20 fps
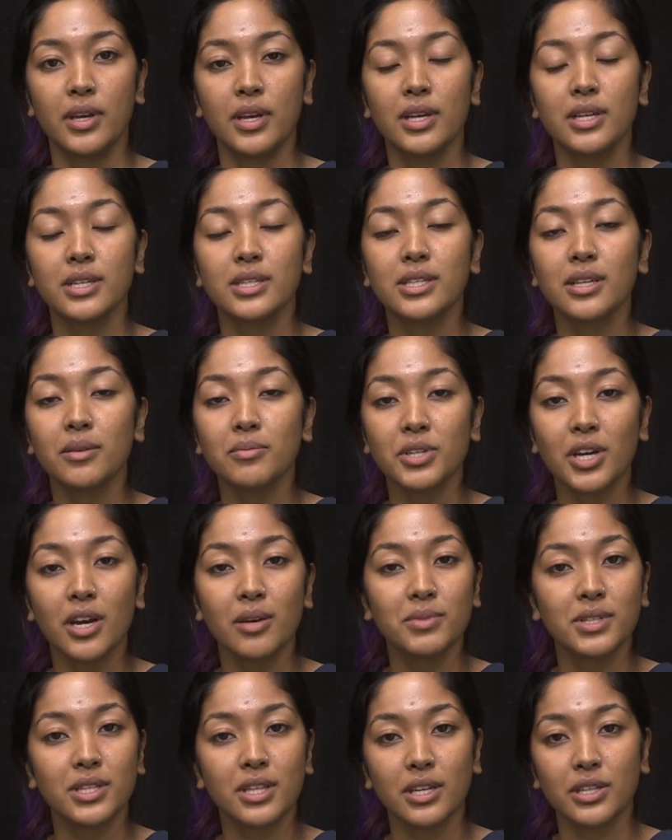
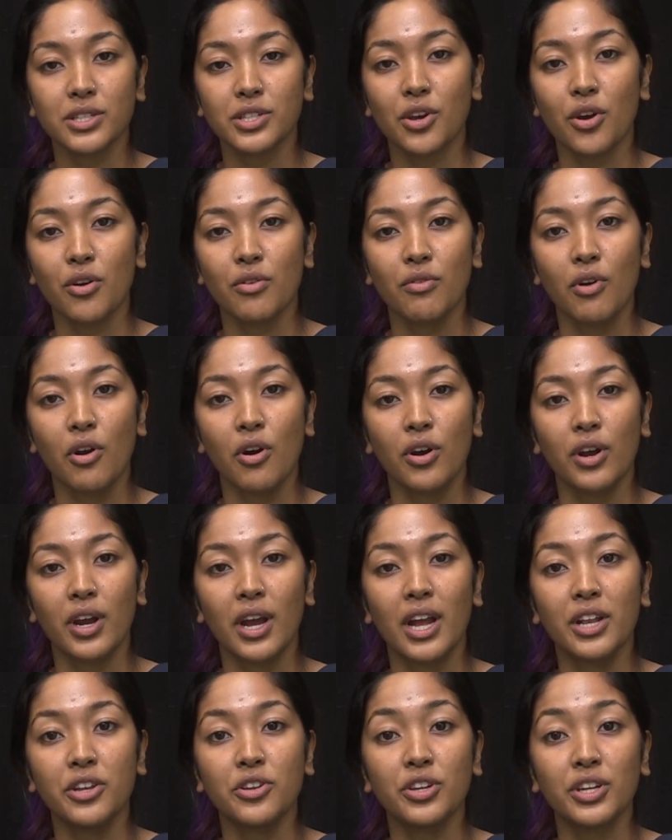Sometimes things go wrong
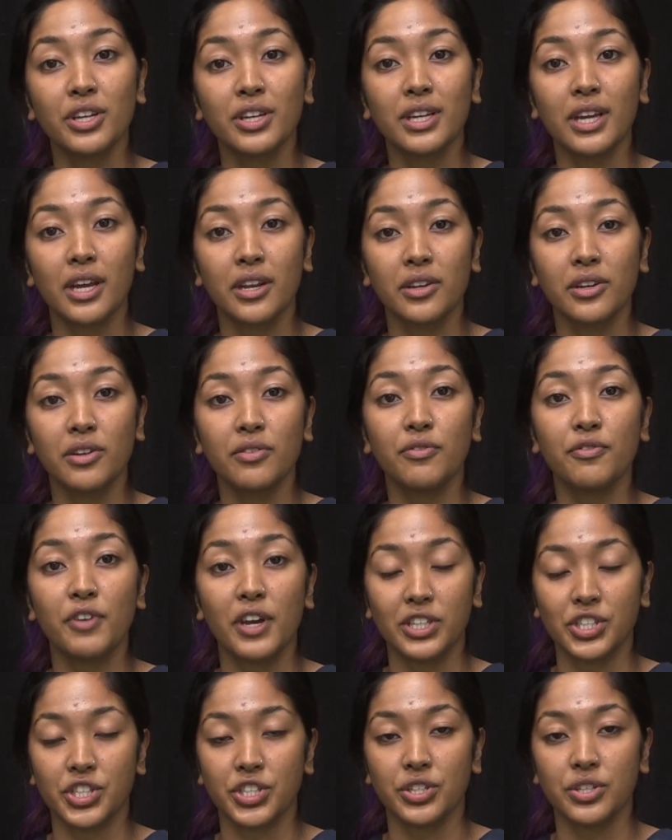and you can get an
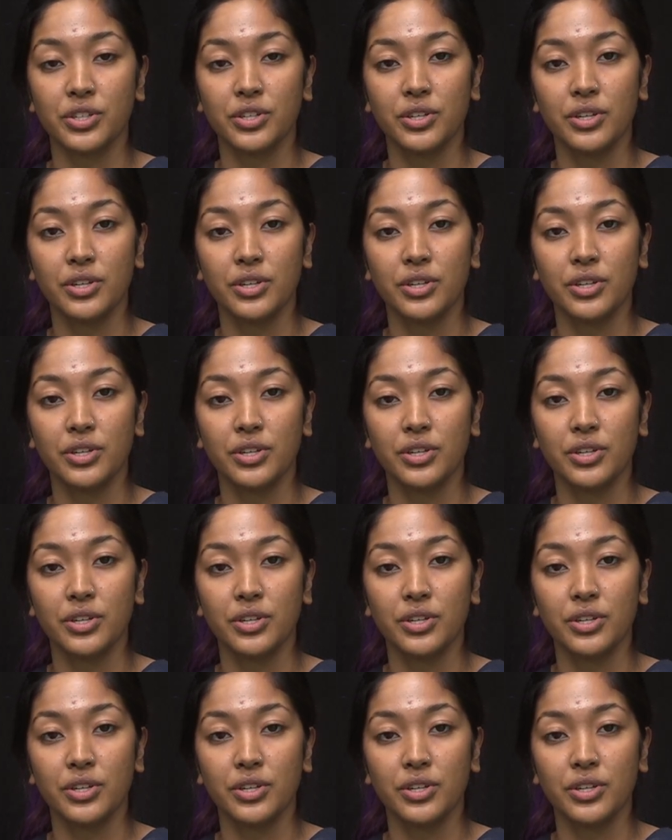infection.